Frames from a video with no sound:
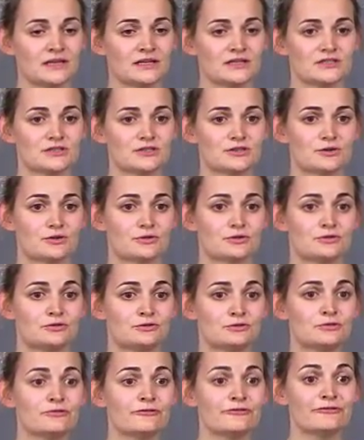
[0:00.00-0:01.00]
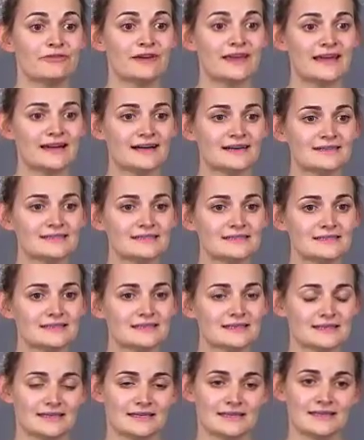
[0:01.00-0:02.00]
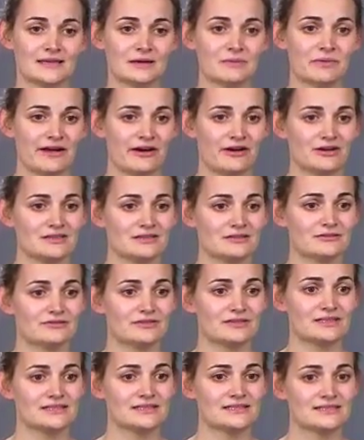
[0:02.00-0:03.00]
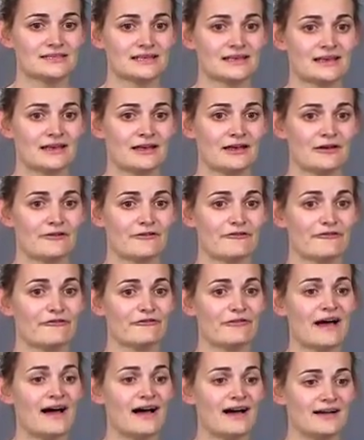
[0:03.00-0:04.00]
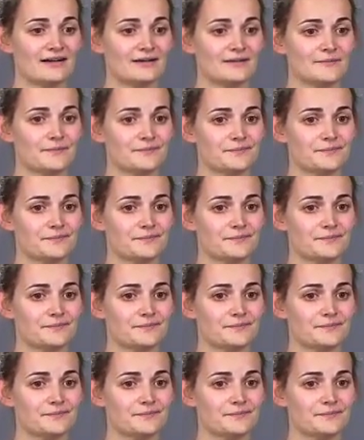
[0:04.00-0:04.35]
So du fährst in the imperative is fahr.